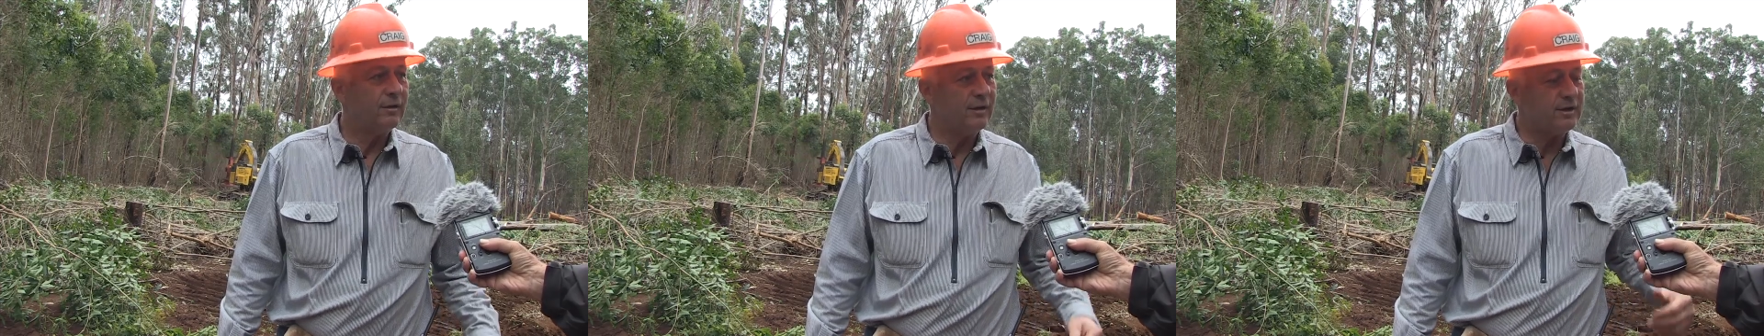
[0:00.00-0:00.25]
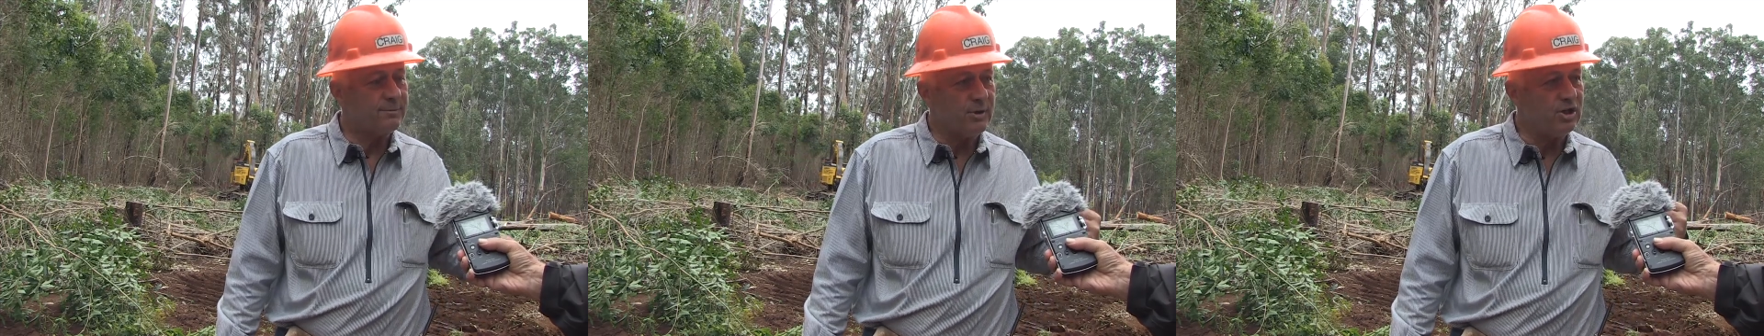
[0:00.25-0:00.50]

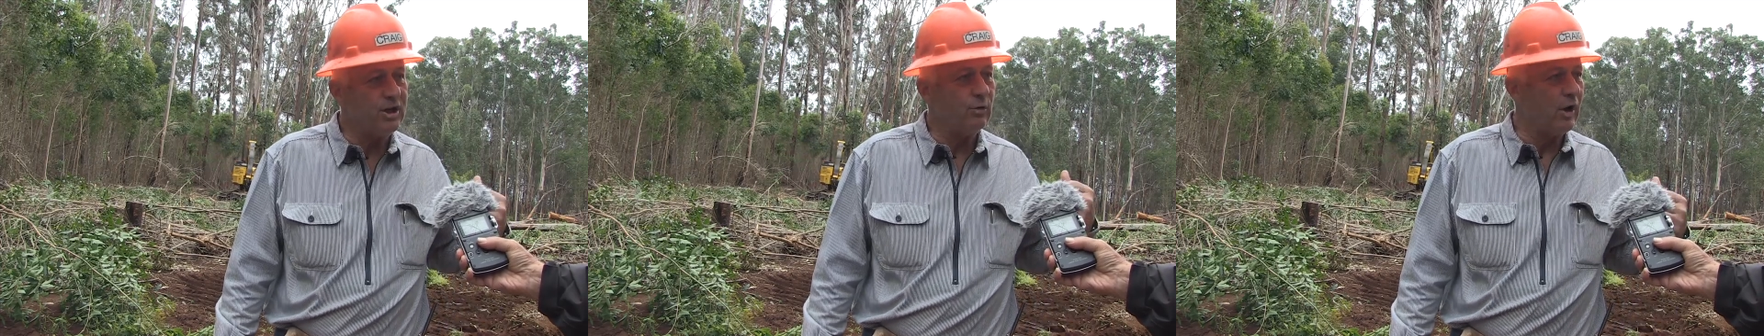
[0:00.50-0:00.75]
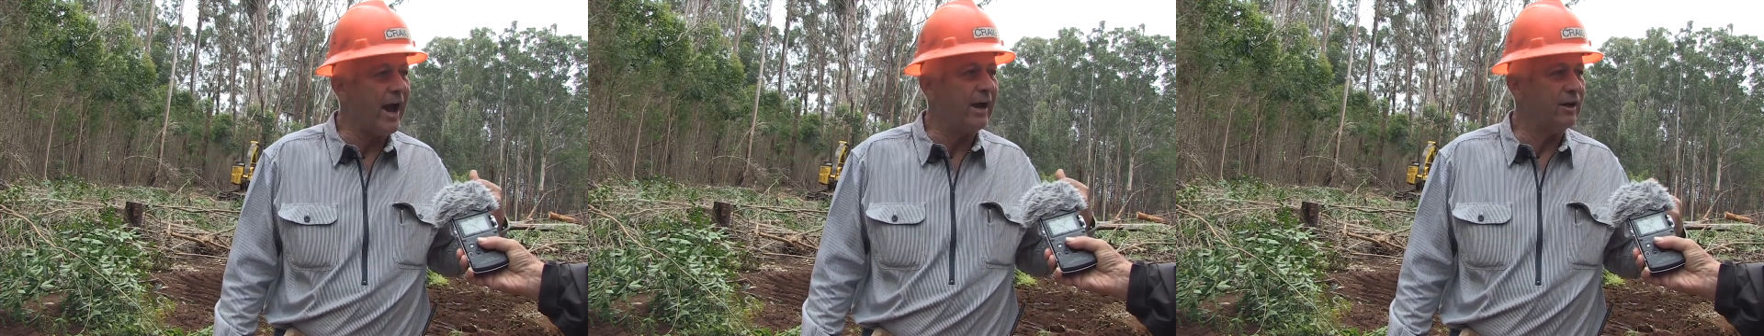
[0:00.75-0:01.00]
this machine
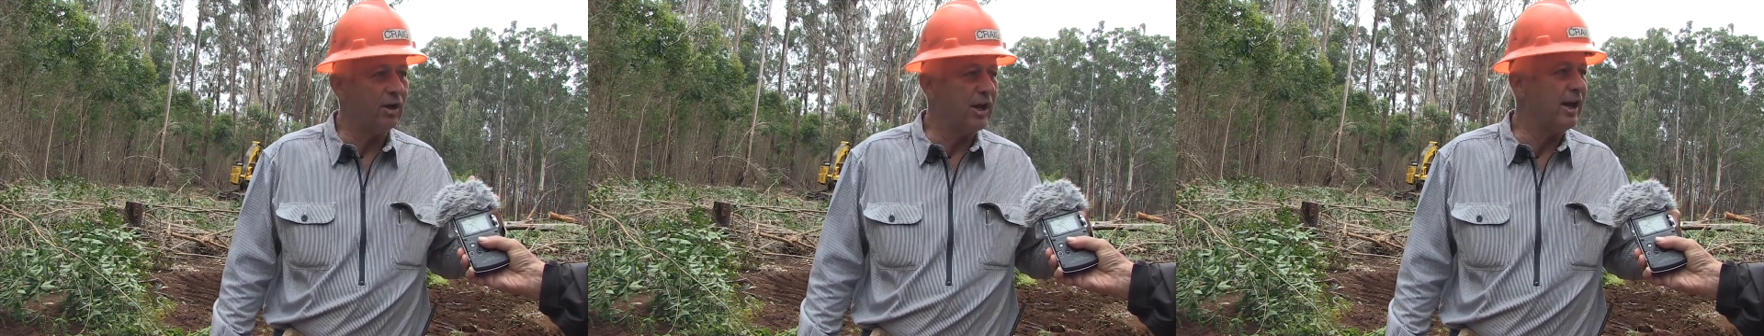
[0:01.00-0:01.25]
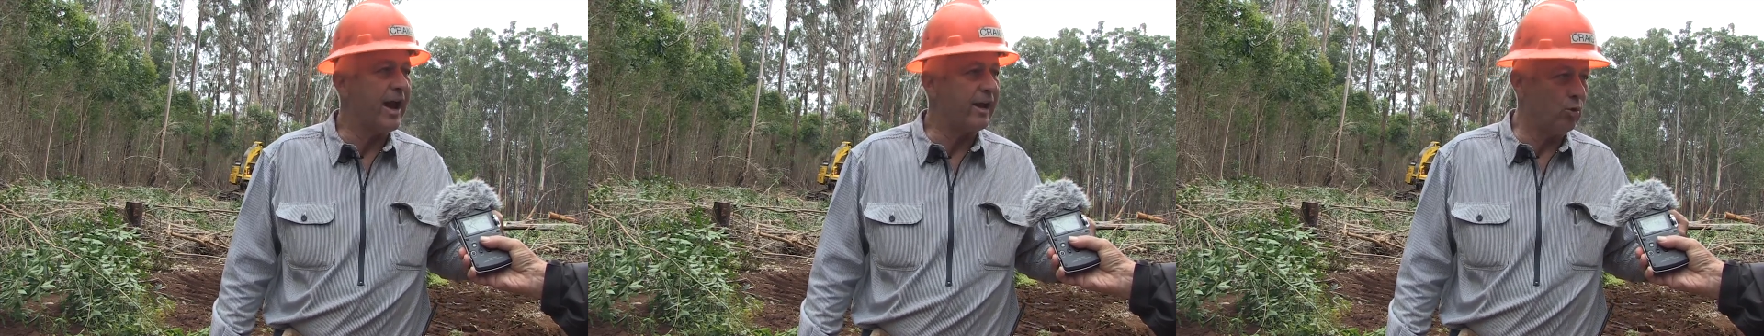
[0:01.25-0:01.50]
will act
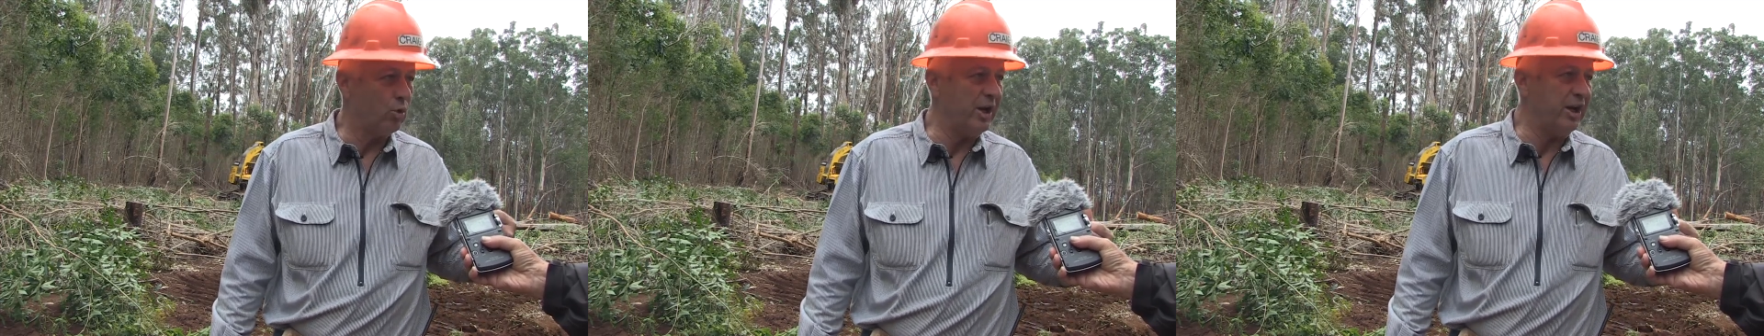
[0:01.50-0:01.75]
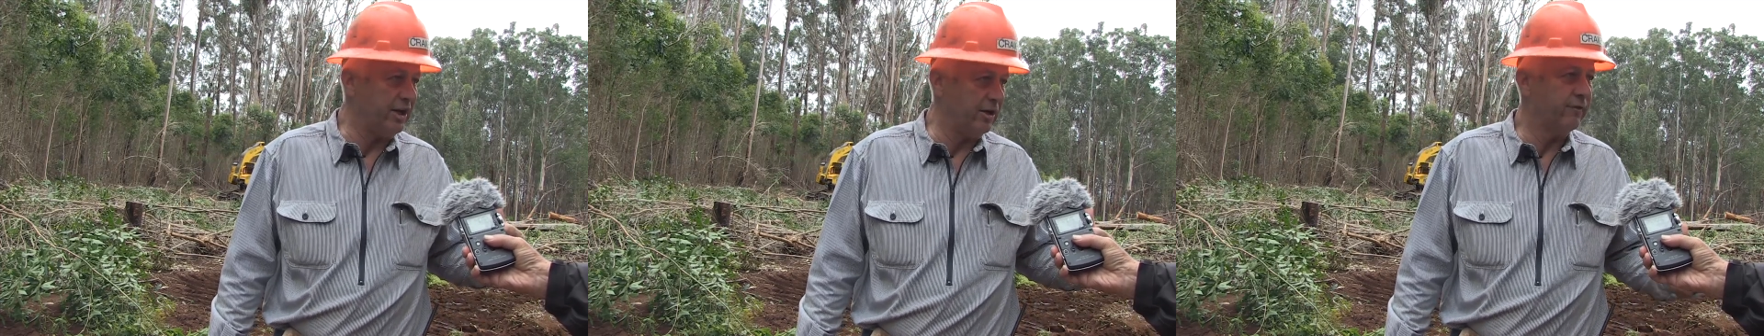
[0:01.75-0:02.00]
nearly like a
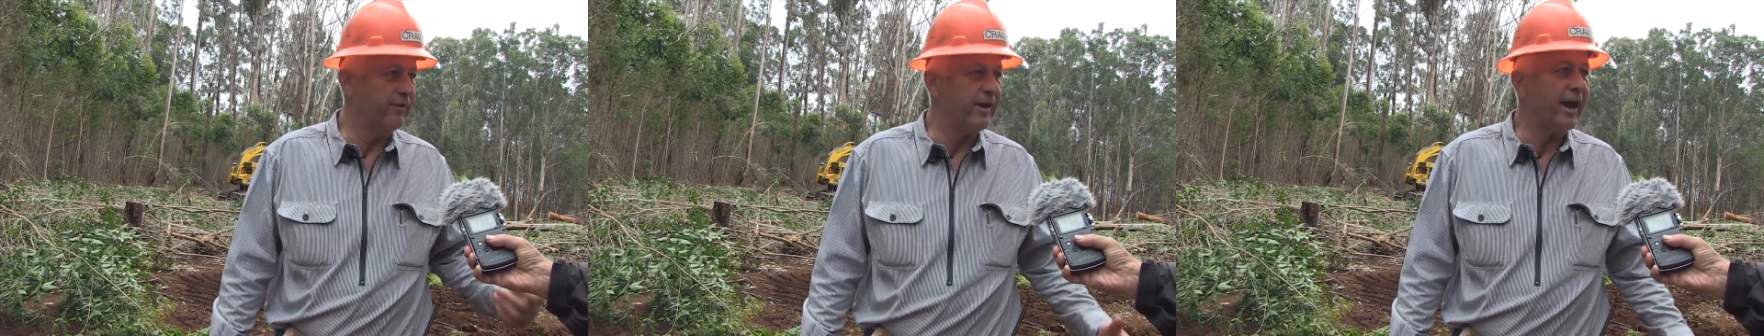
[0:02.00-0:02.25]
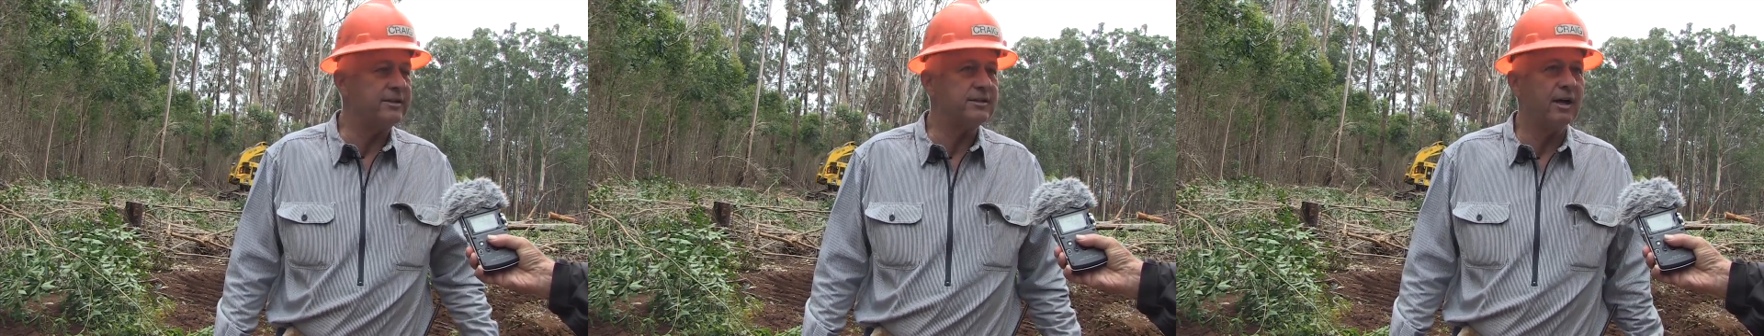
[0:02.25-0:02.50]
weed eater for
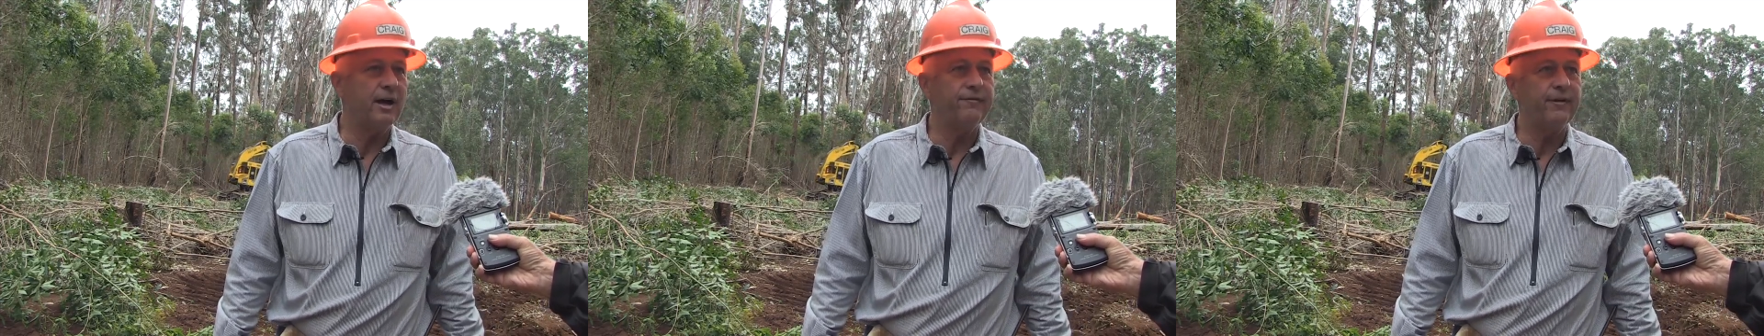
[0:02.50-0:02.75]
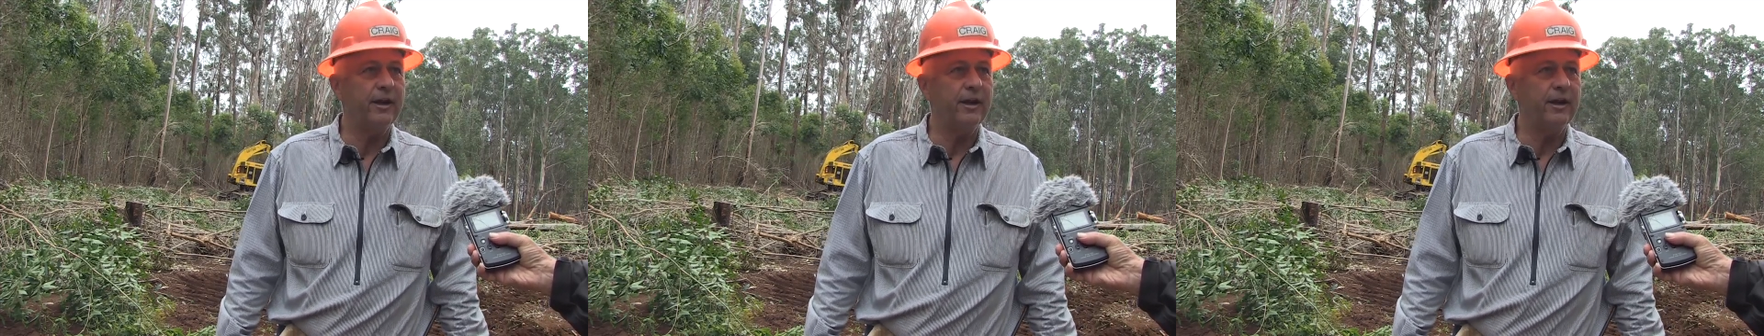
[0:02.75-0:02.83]
that stuff.